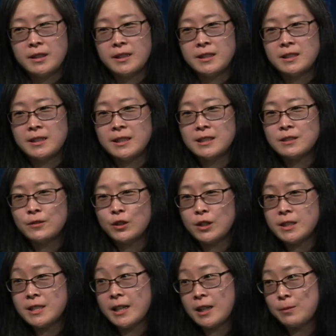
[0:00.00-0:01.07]
It is
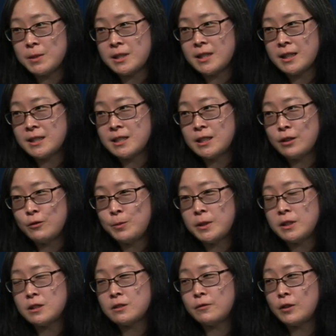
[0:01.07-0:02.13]
very time intensive,
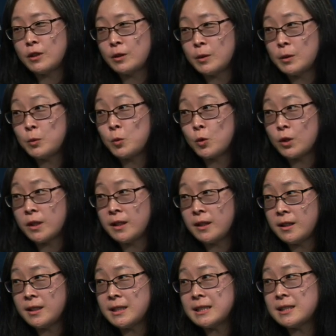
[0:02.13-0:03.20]
but it's very
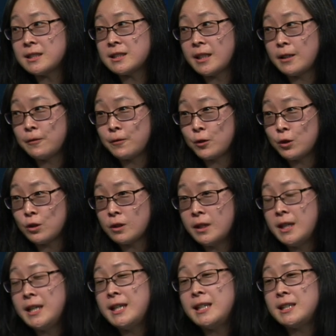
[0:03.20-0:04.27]
rewarding. It's insightful.
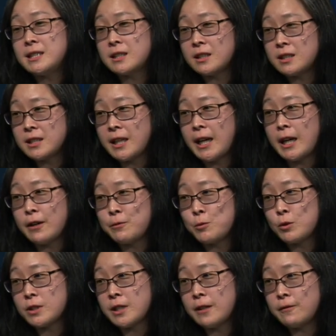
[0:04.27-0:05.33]
It's good to have
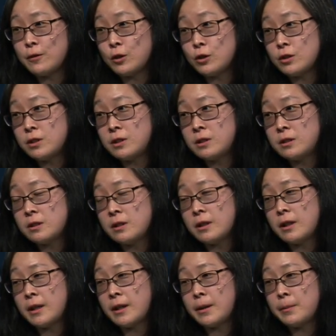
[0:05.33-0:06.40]
more diverse
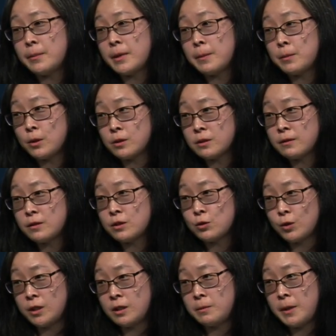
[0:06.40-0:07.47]
members of the
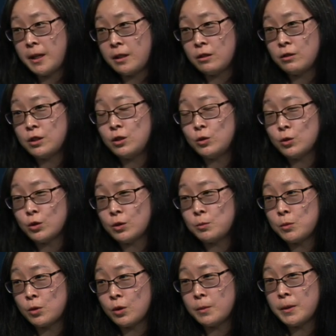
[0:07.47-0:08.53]
screening panel, and you learn
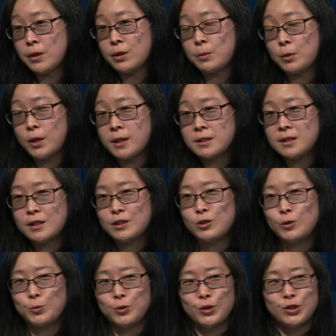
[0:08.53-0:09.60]
more about the process. You
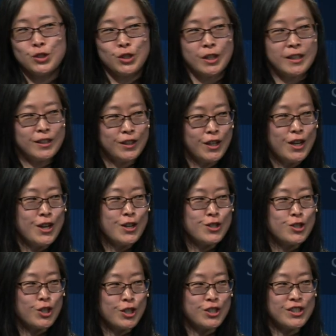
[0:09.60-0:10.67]
appreciate
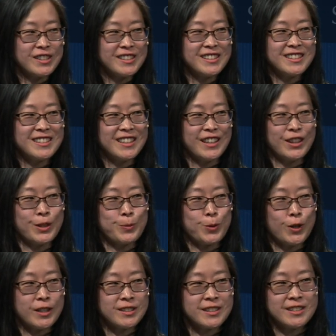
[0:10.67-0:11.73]
judges and the
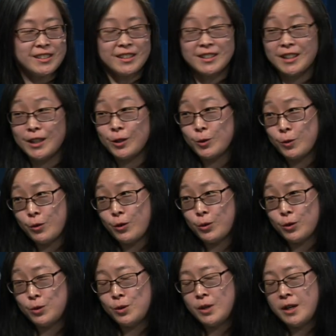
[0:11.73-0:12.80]
process that they go
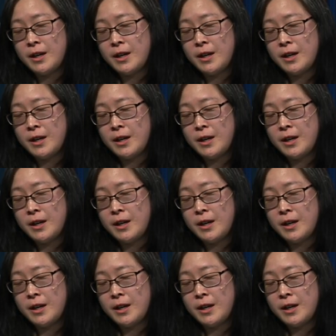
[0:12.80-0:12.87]
through.